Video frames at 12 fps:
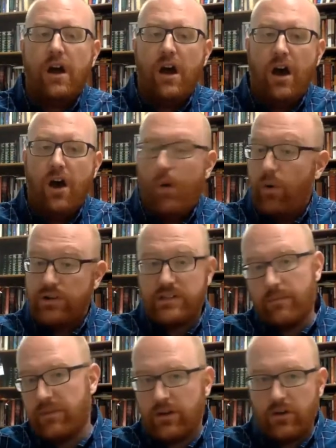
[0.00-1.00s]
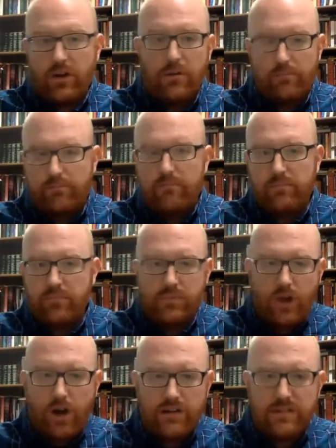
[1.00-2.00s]
or it's something you're going to
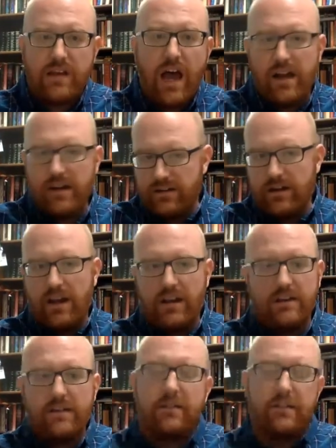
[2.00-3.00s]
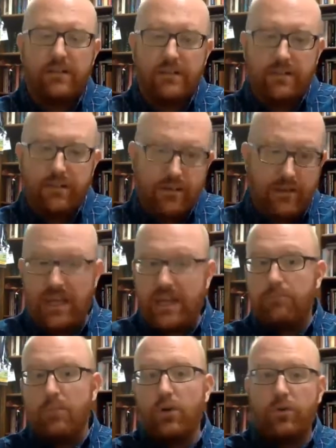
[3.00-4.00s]
toss aside and
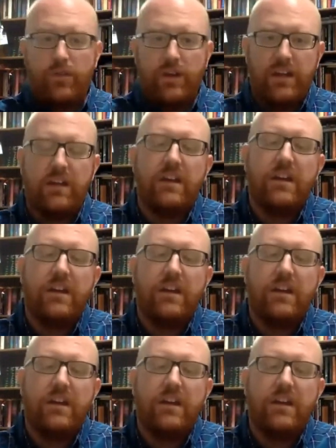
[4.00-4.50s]
keep moving